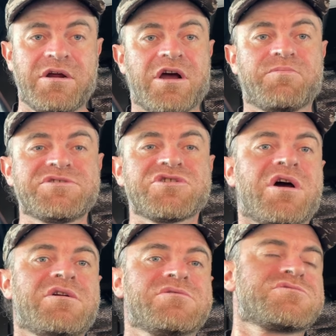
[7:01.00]
will be
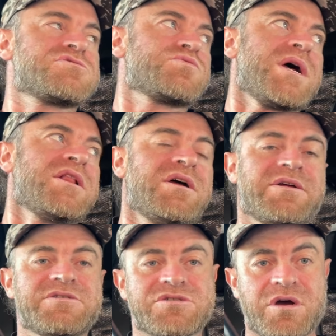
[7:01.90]
joining us as well.
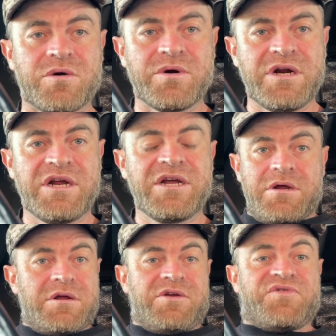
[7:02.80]
So
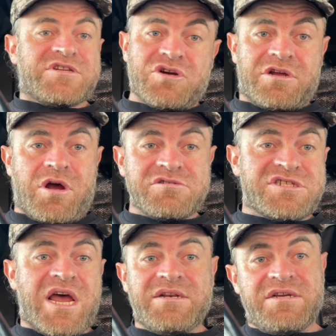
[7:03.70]
if you enjoy the
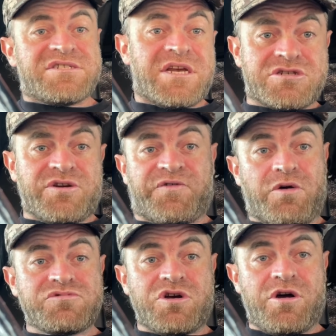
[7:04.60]
content, stick us a
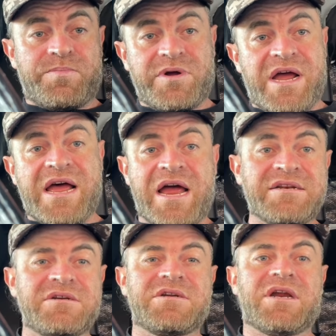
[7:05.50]
thumbs up,
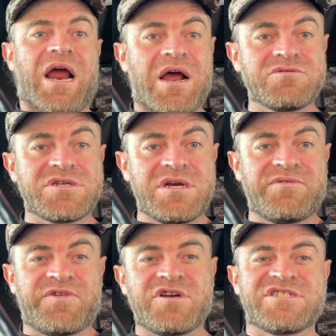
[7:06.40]
and I'll see you at the
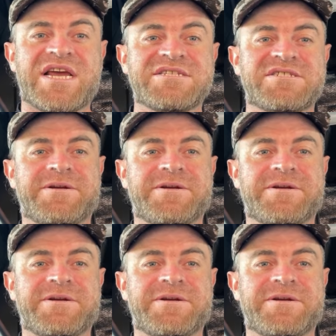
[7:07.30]
first test.